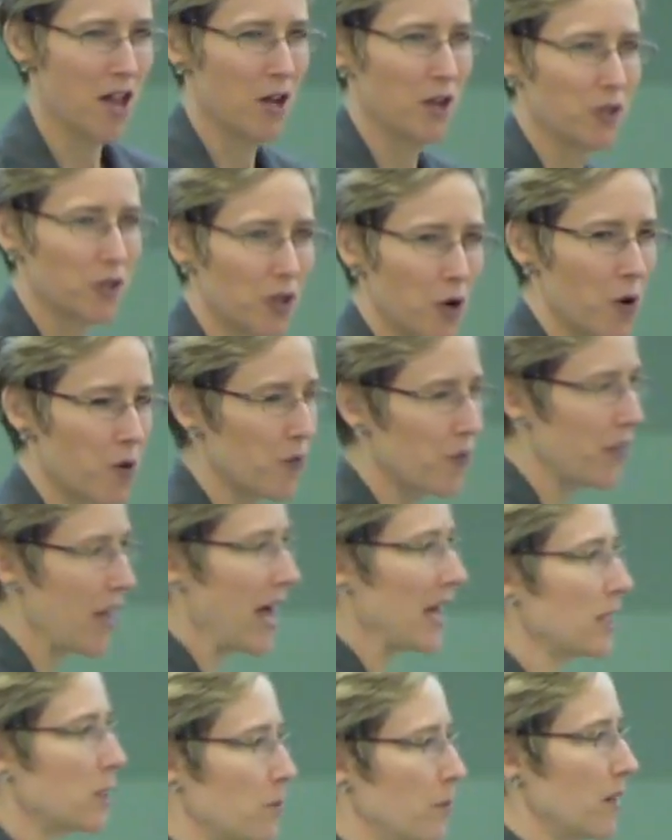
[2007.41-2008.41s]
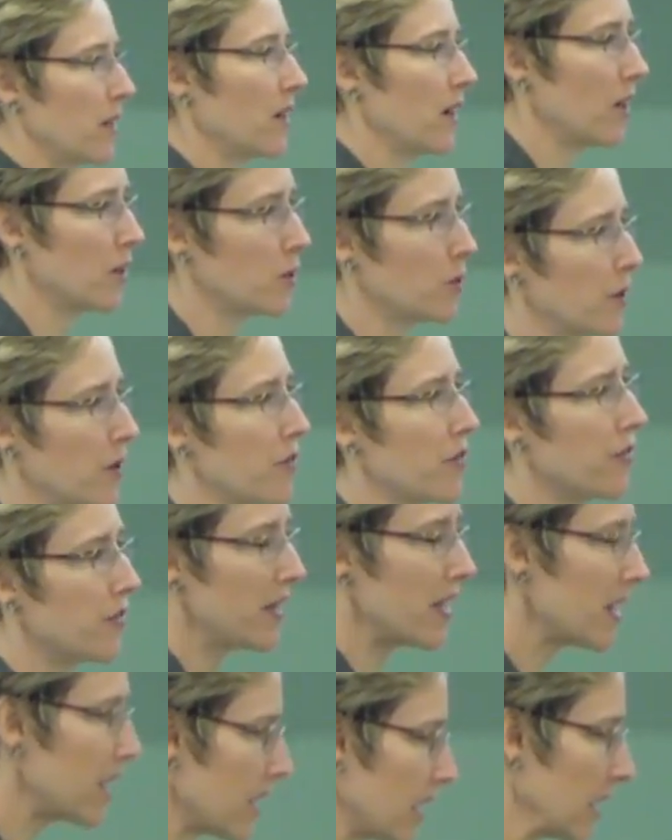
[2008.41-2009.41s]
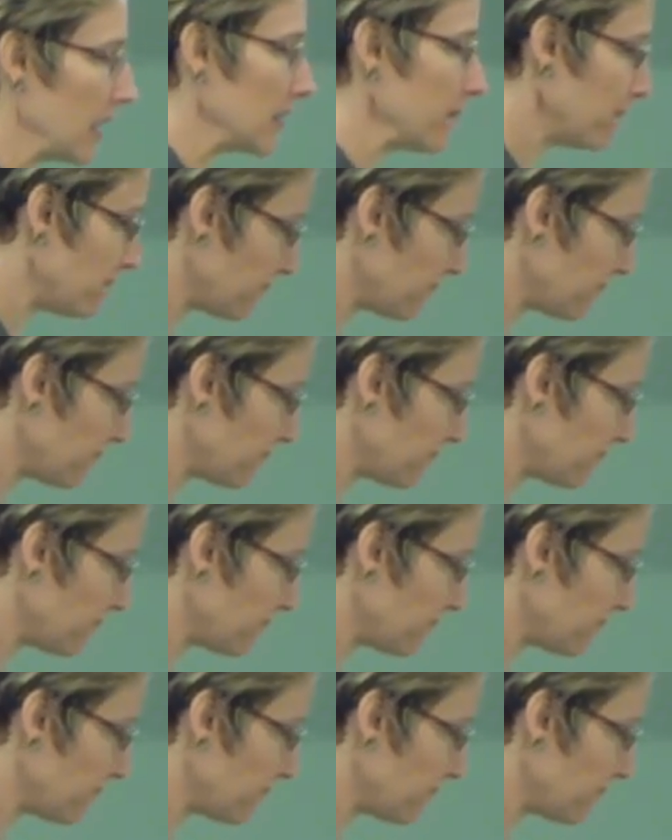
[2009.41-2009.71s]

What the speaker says: So that's because we're thinking